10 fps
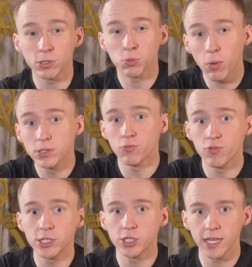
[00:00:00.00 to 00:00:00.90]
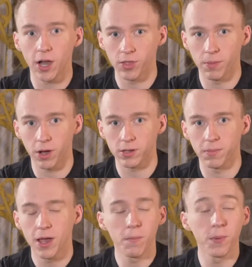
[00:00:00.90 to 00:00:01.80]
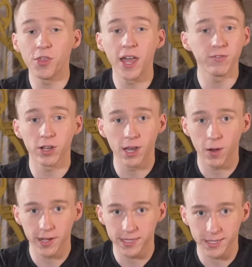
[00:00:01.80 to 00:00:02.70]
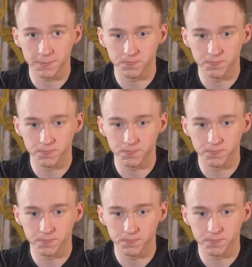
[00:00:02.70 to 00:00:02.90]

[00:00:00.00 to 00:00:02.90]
was what was originally on the bottom, but they've got no idea.